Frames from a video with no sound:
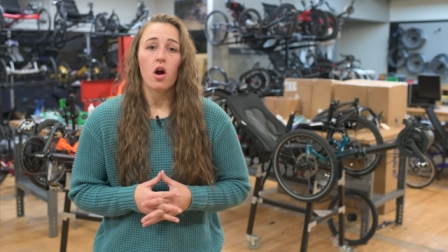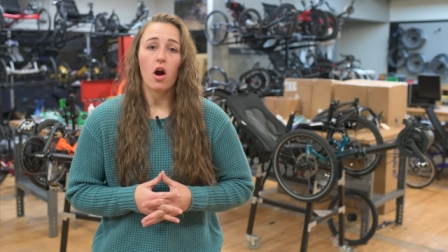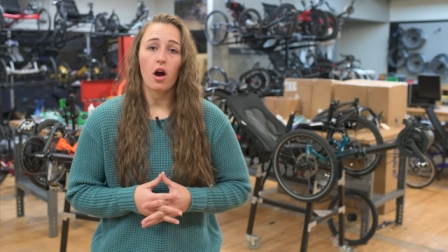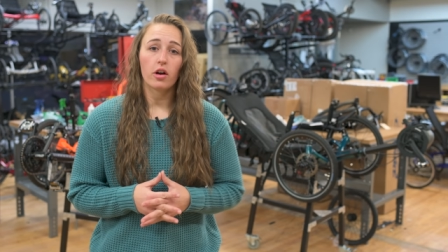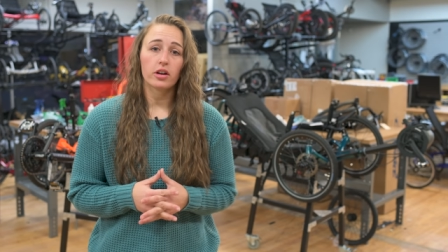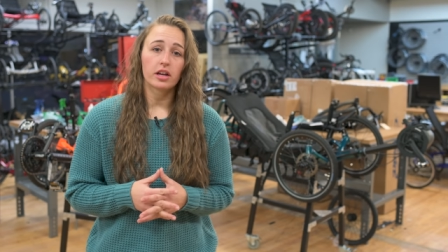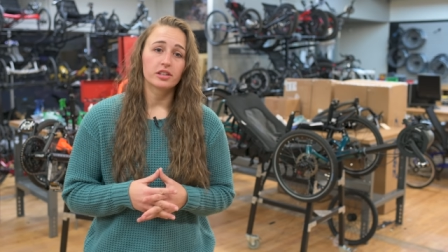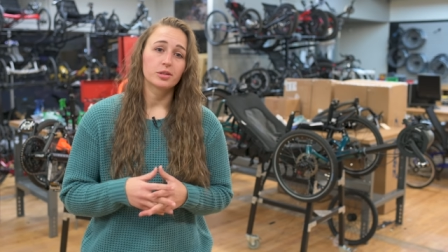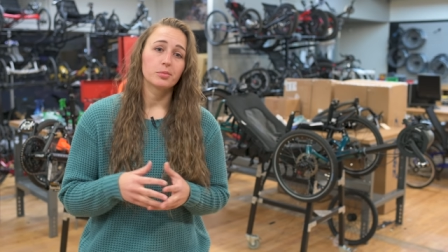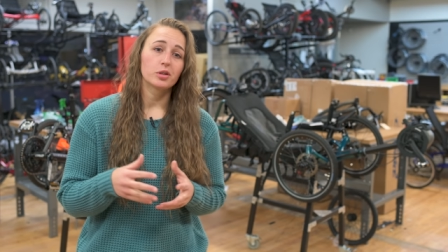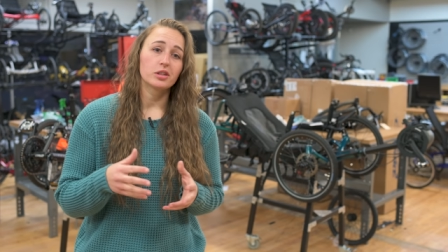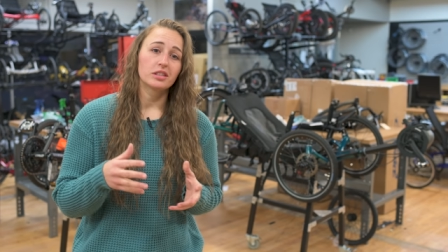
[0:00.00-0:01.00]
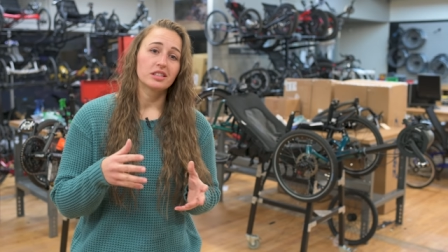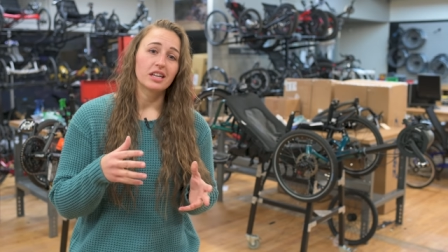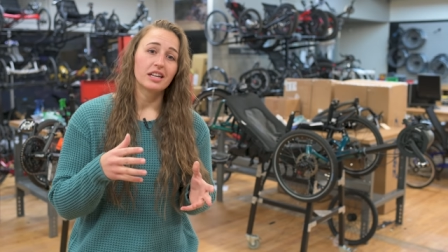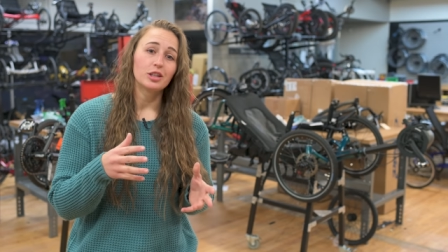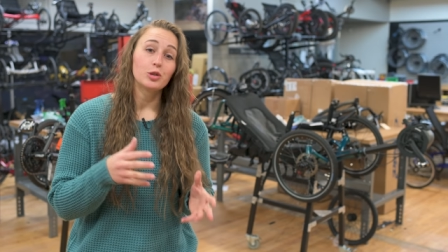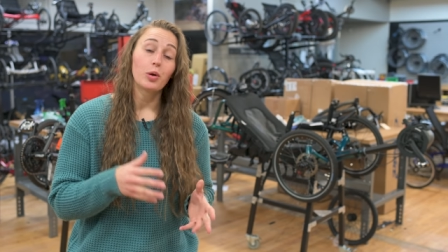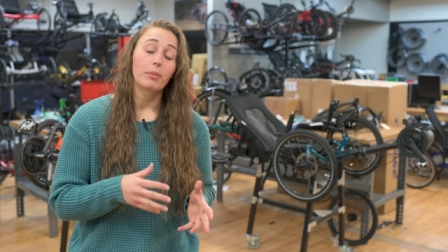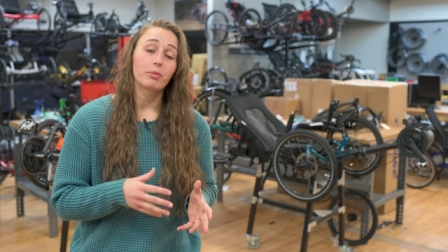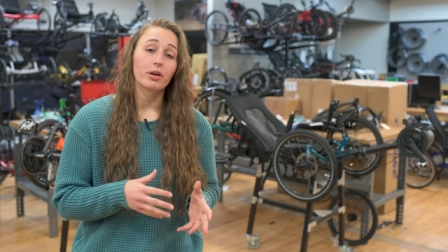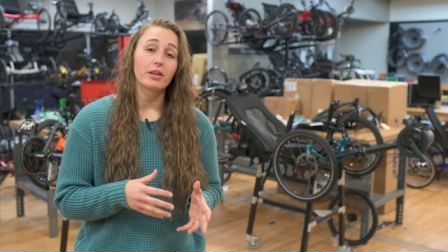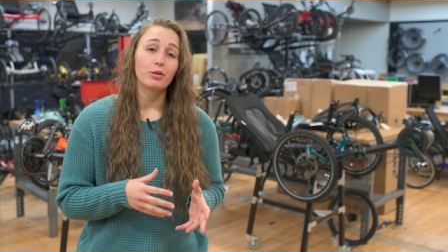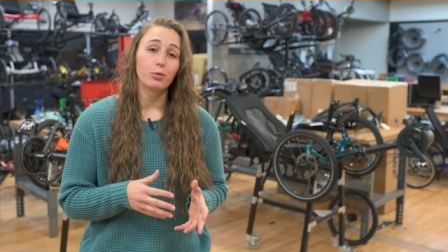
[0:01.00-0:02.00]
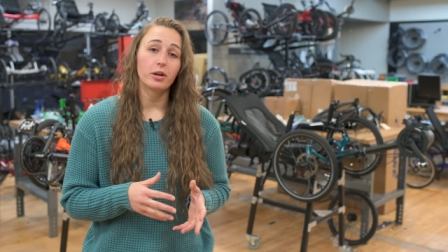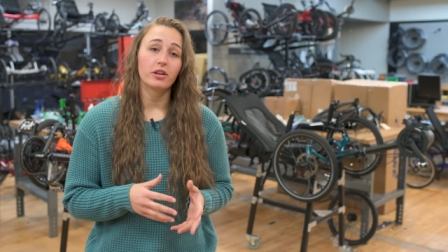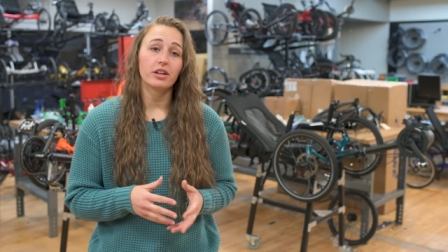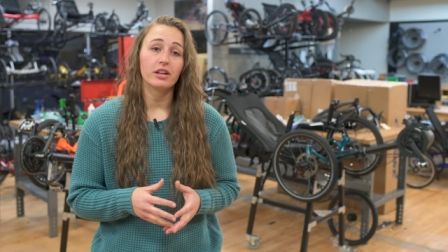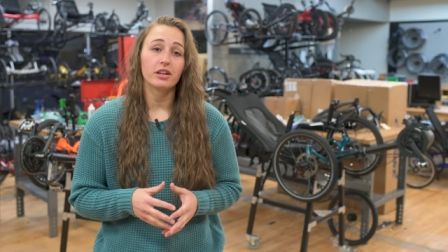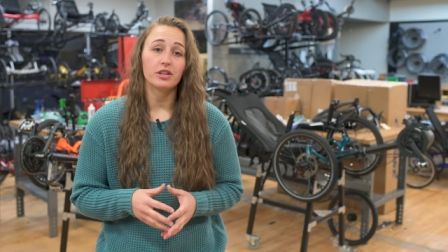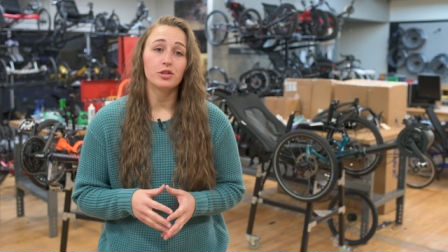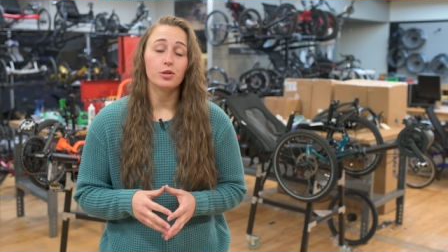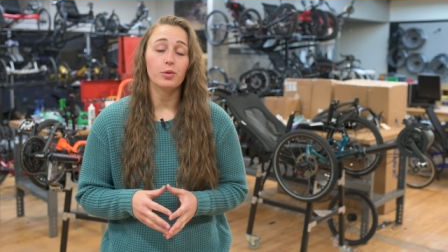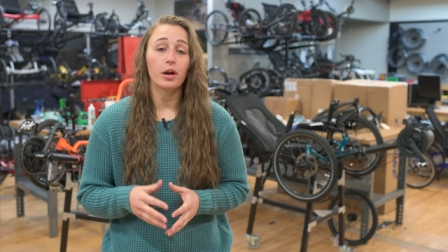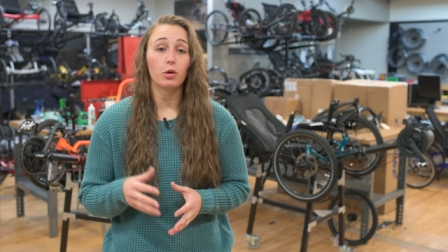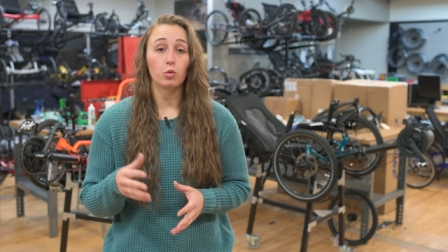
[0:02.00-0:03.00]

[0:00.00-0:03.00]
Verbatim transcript: Our customer decided to upgrade the rear gearing to a